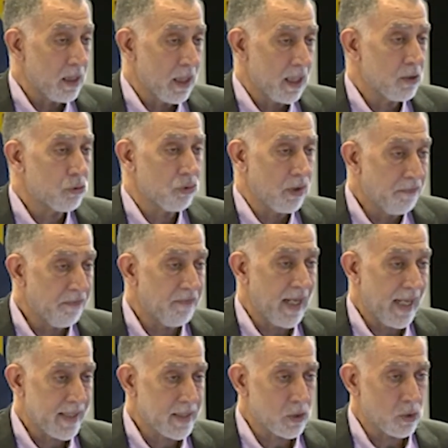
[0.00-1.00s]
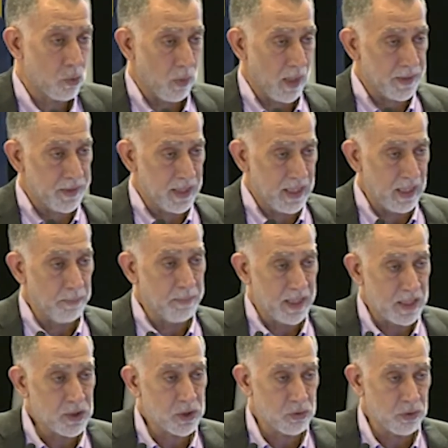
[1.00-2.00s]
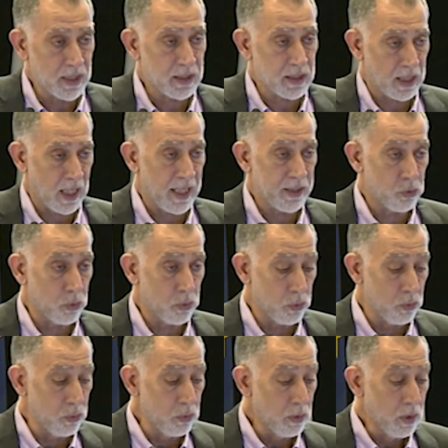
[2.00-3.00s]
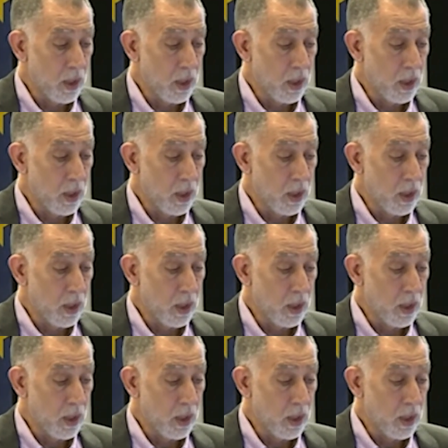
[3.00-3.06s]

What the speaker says: it reflects what the ministry tried to do,